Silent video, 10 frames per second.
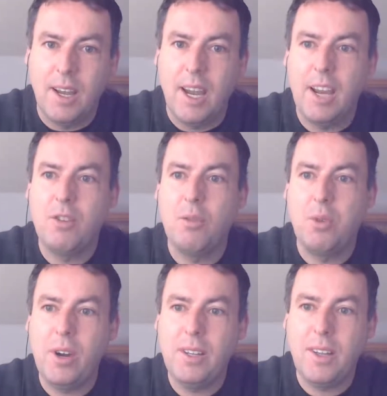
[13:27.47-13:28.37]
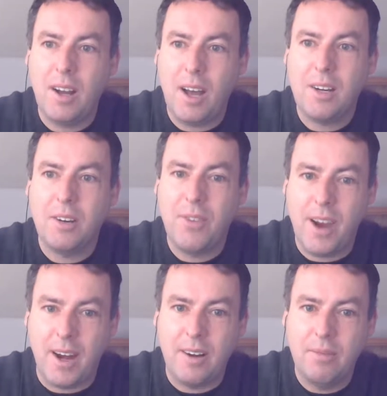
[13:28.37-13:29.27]
If you breathe a lot of
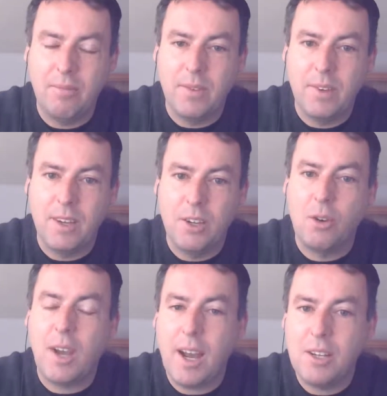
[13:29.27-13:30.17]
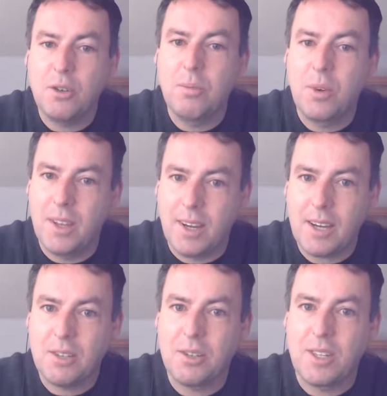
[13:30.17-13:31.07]
air, you can do breathing
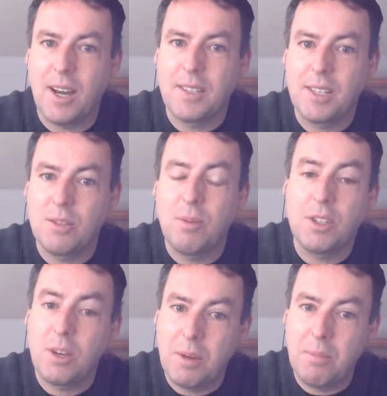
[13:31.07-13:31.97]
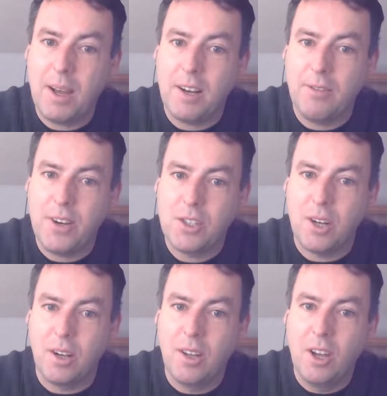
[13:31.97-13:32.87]
exercises which can be
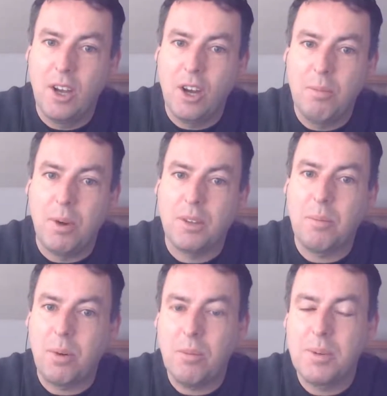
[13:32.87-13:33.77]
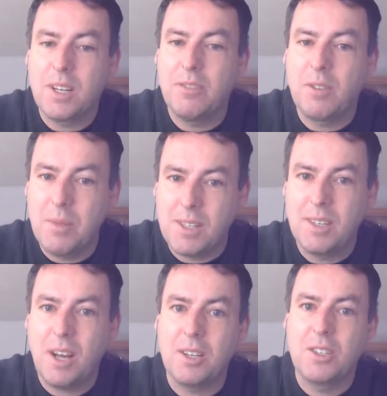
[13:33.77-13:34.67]
beneficial, but the purpose of them is
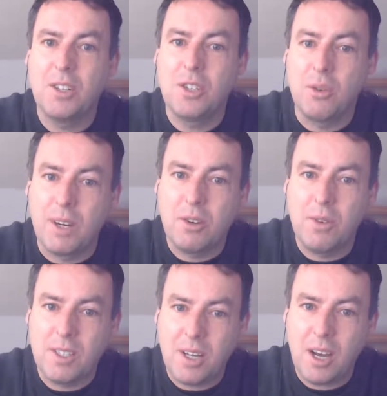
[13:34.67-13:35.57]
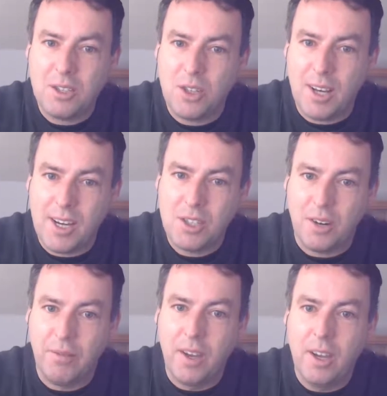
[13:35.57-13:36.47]
not to increase
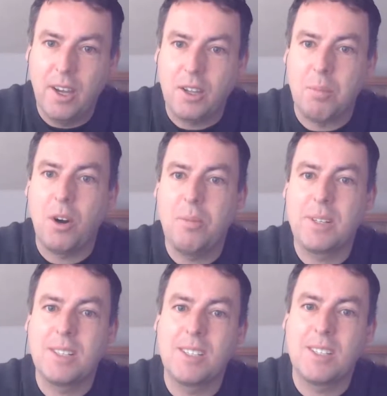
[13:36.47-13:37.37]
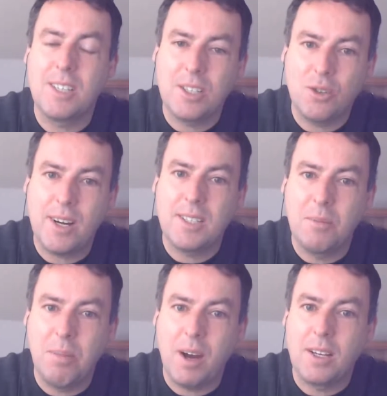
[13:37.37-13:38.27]
oxygenation. The purpose is to stress
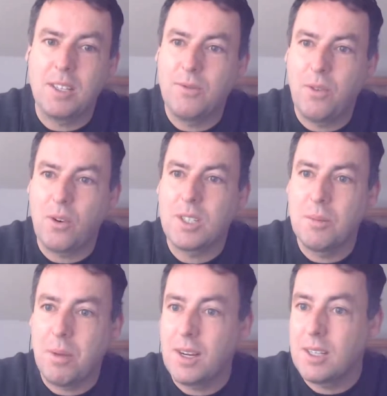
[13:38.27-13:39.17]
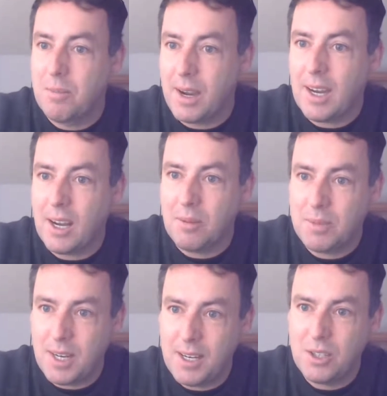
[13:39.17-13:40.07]
the body, to force the body to make
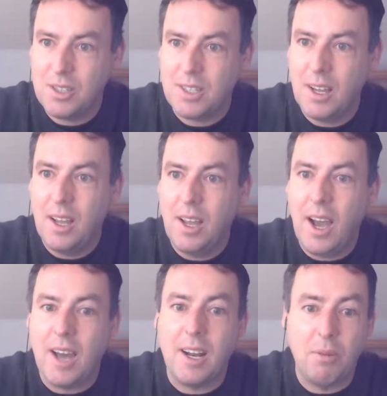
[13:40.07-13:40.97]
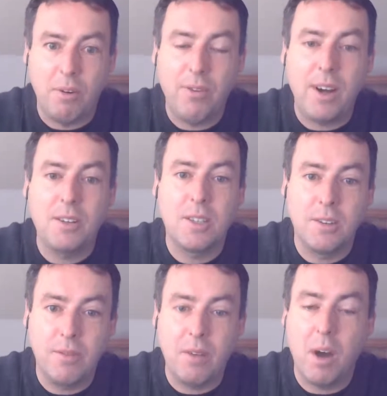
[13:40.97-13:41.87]
adaptations, and I'll refer to
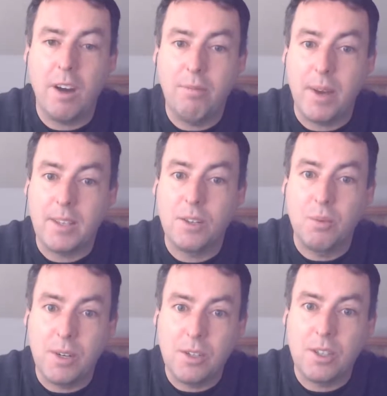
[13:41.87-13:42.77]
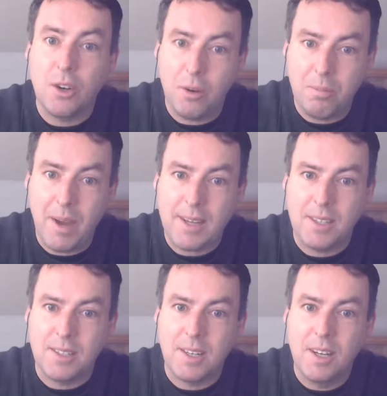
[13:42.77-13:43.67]
the Wim Hof method, which is a good
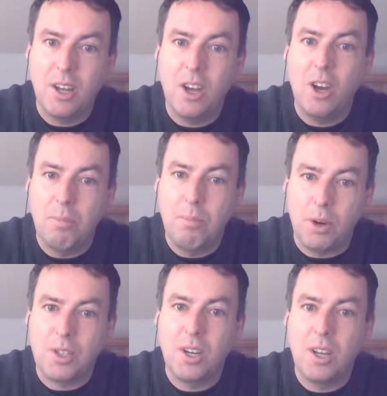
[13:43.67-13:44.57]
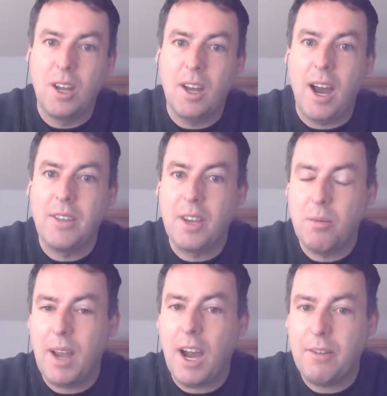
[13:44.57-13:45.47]
method. But I
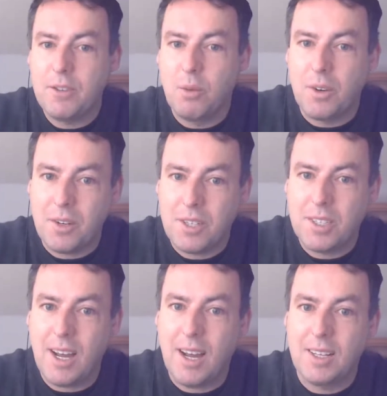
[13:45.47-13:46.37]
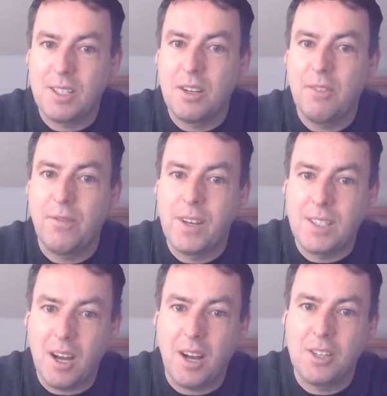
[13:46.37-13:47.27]
think we have to understand
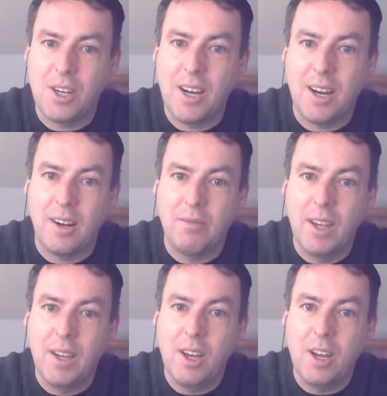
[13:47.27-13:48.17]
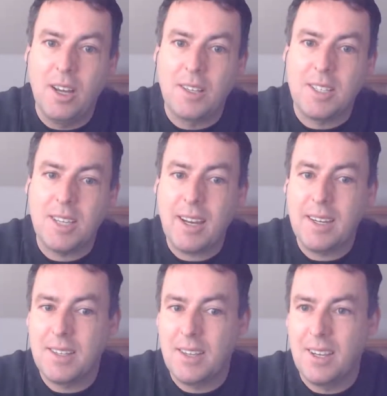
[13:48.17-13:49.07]
physiology here.
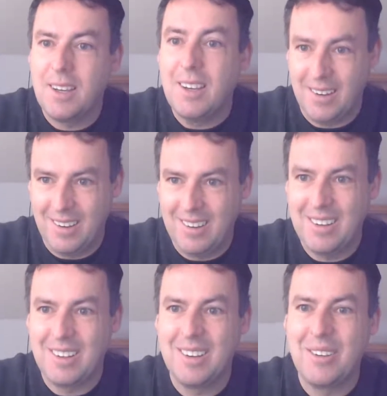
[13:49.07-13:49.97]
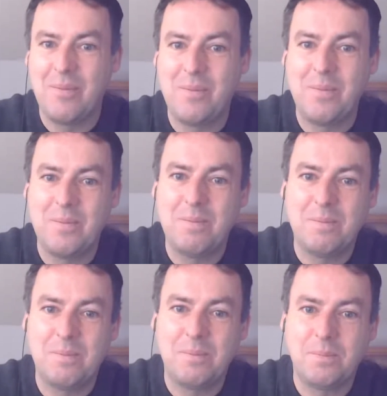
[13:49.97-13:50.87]
What we're talking about, then is the